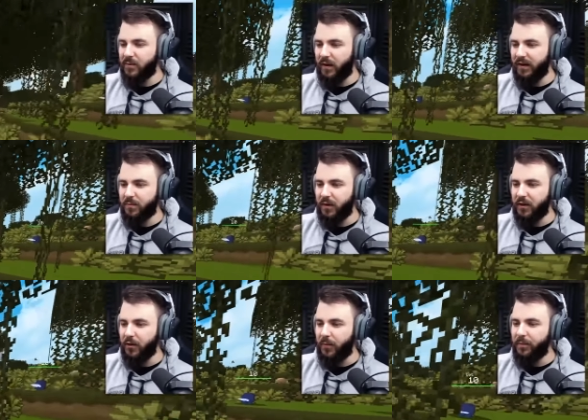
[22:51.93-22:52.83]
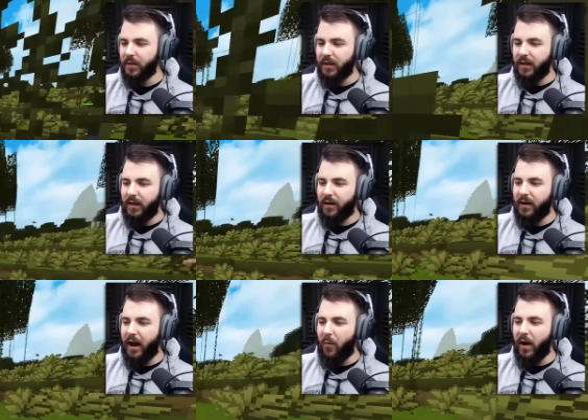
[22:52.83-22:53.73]
well. That's pretty cool. All
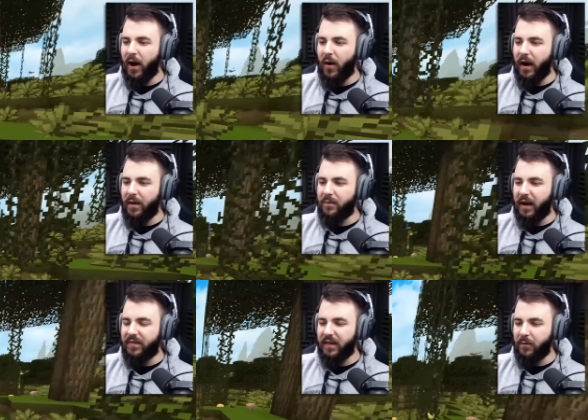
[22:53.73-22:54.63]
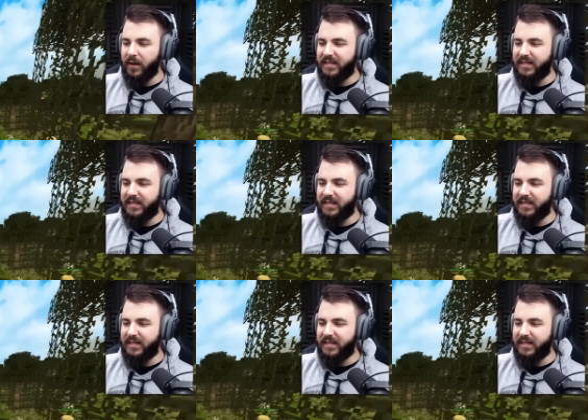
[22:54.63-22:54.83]
right, well, I, I think we're